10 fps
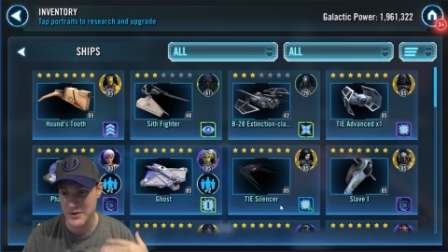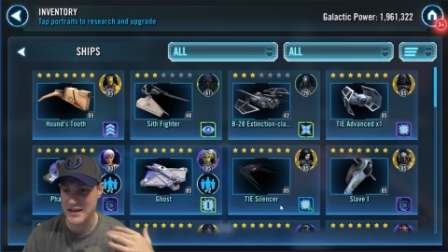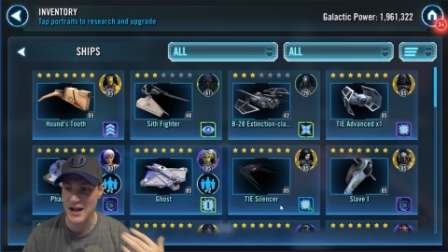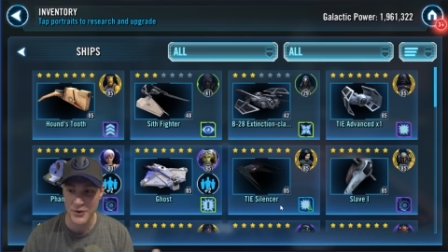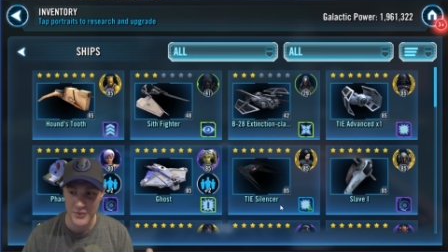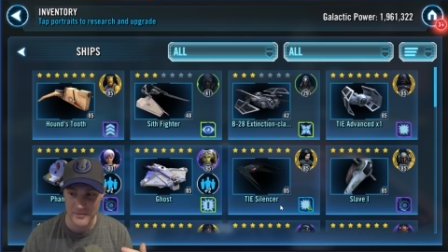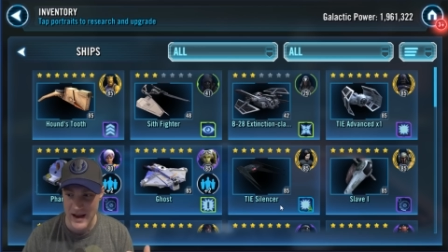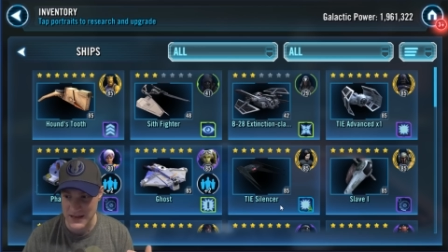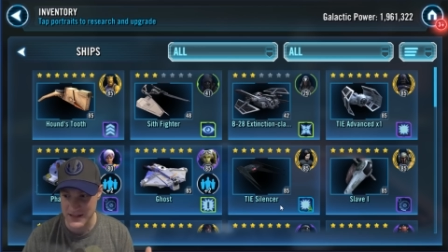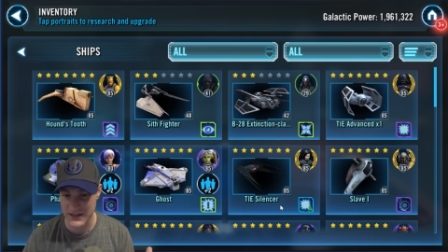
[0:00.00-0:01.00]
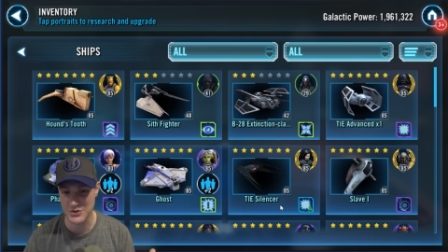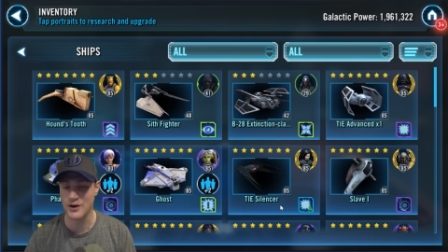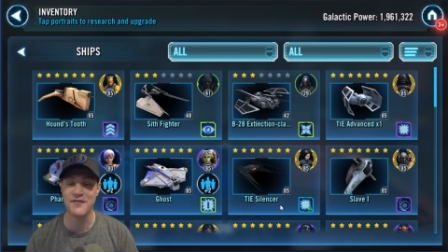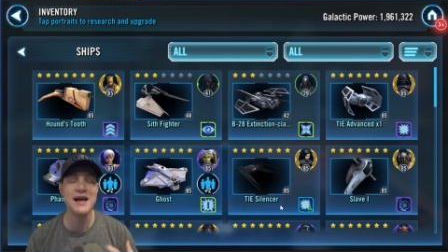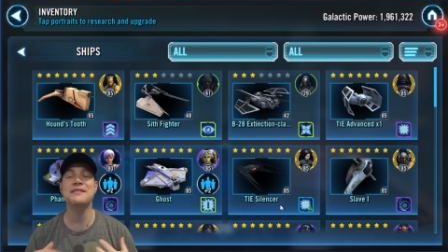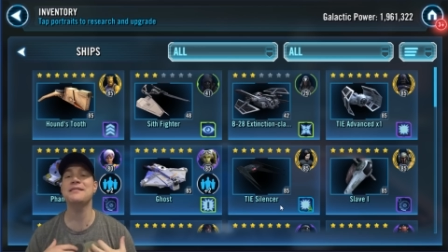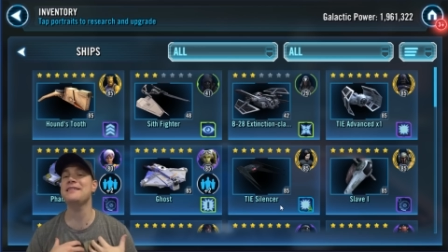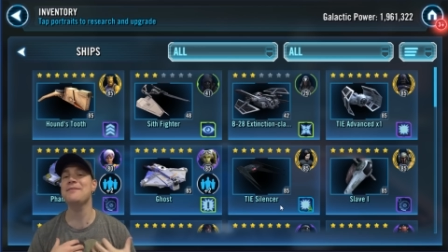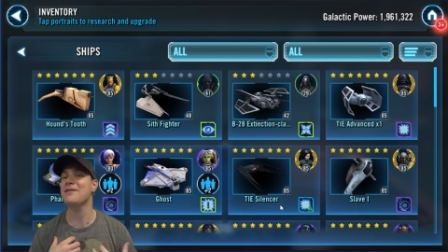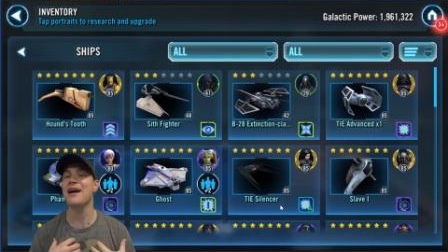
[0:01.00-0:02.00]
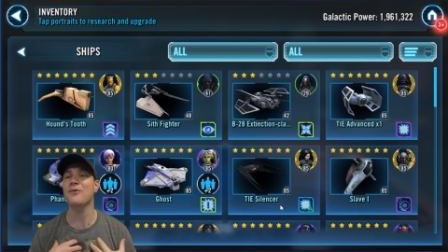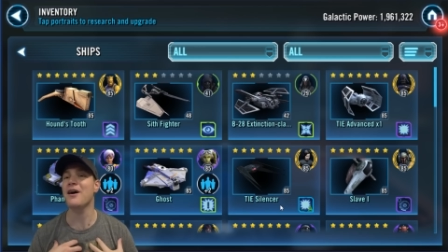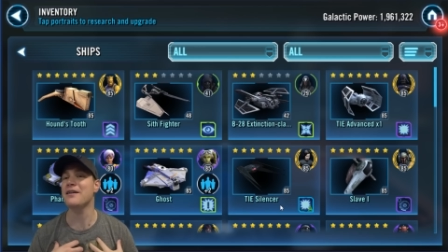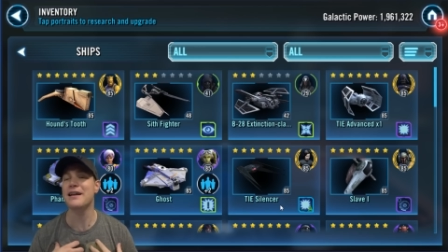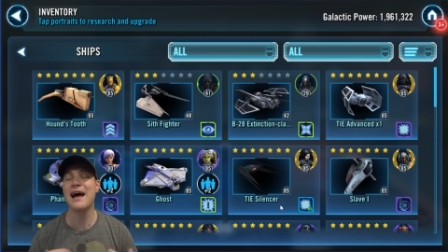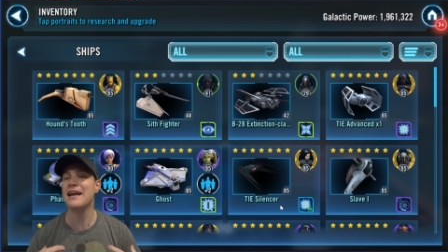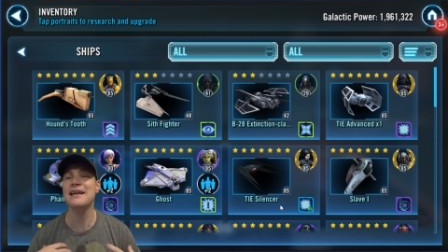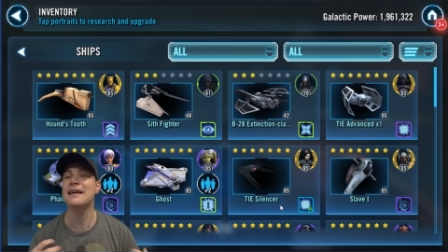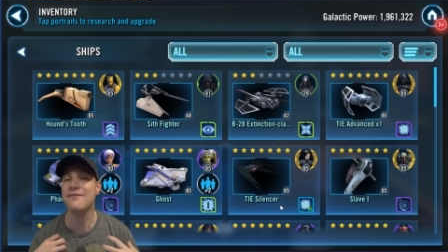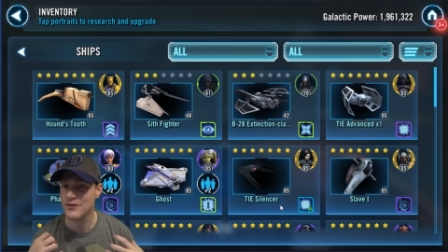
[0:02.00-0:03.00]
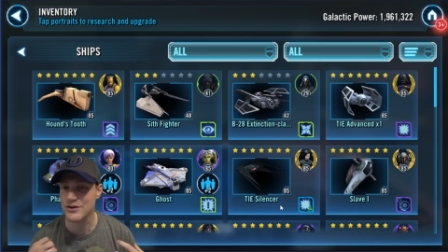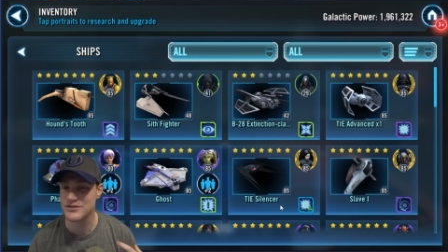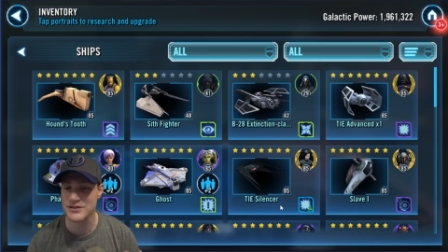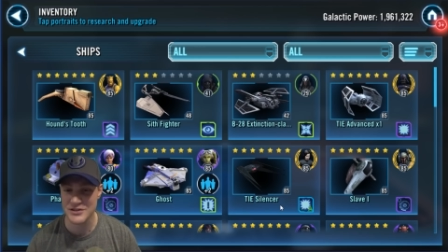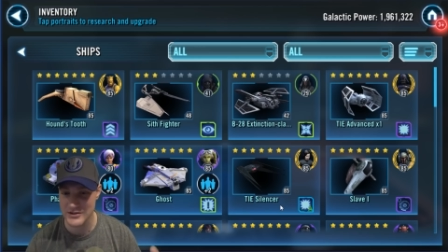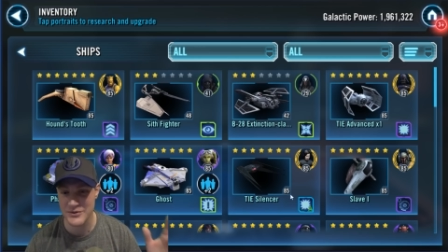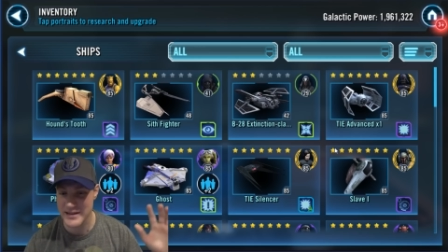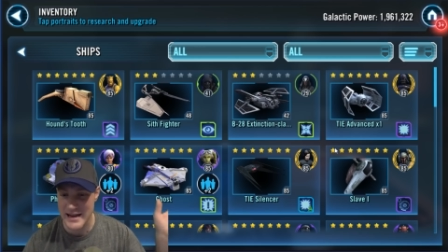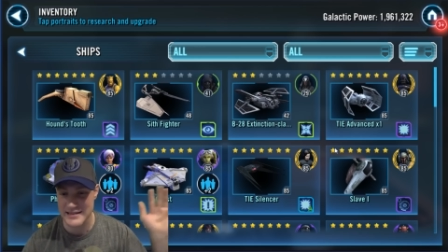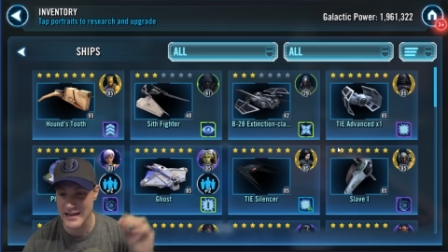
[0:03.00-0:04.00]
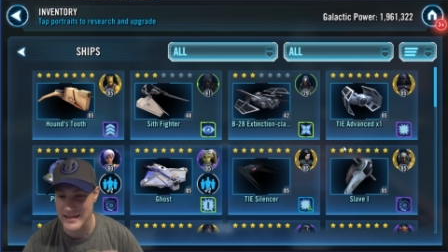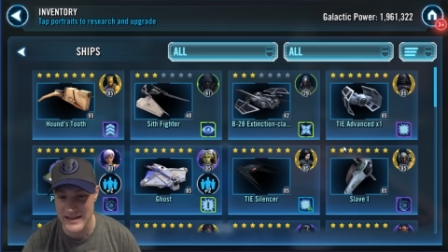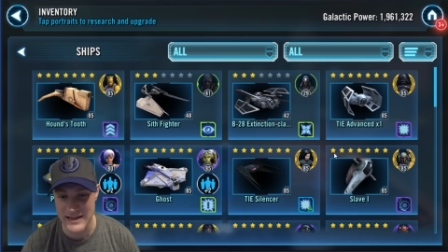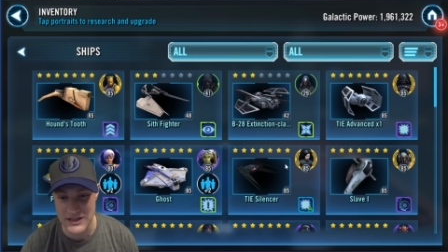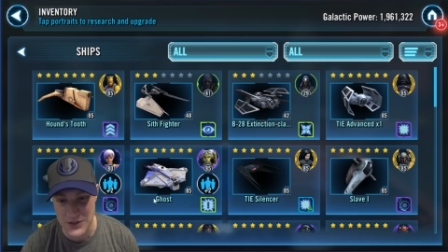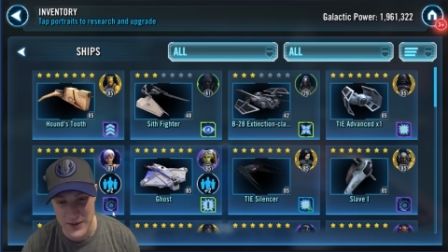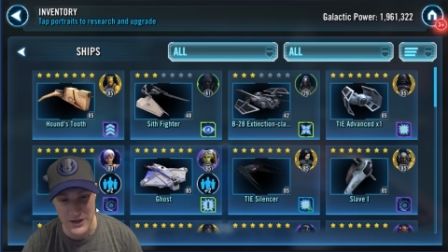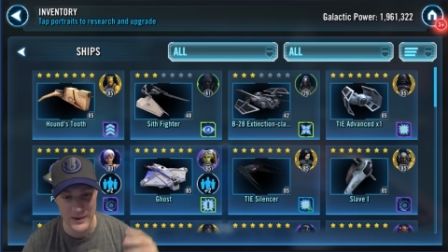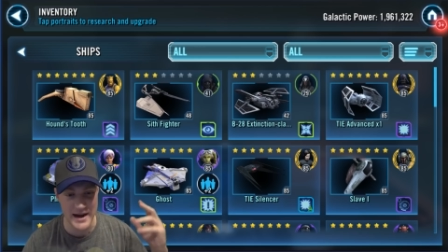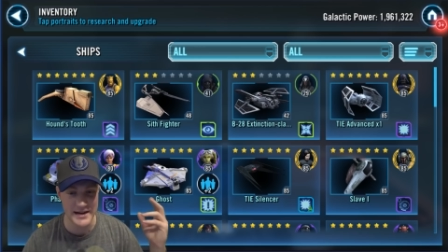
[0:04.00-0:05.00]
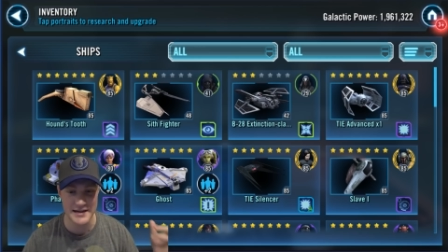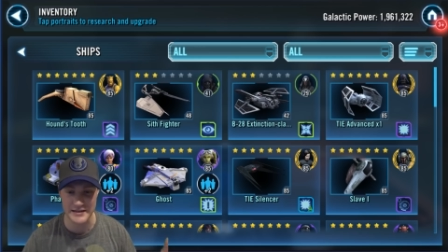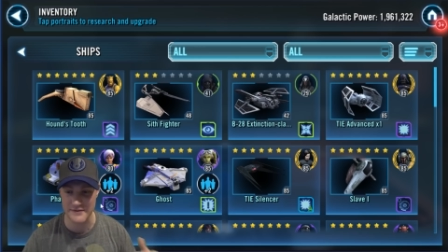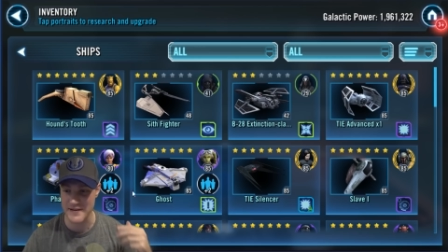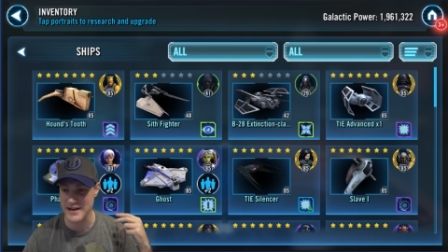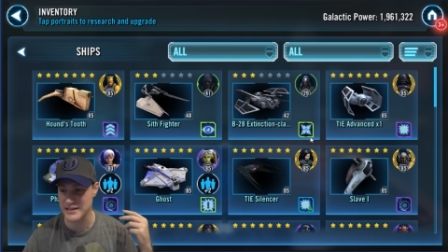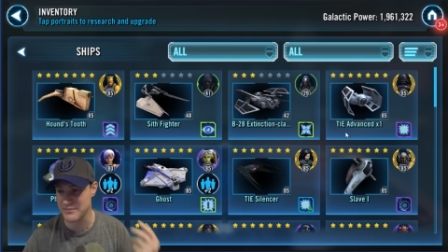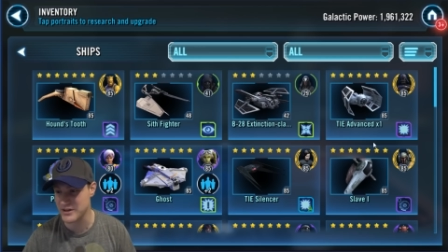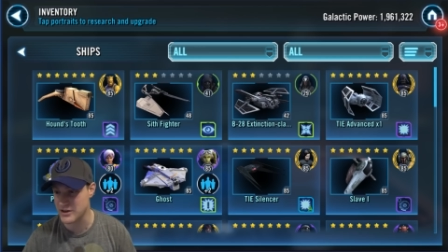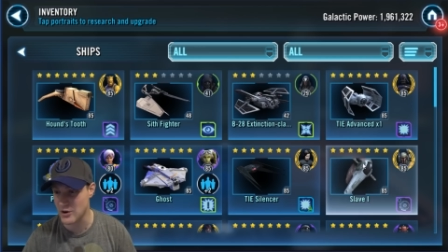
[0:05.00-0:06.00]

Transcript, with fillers: with Kylo Ren and Master to Gear 12. That's the team that I run and I can get first. So yes, I think he's doing great. He has the Phantom, the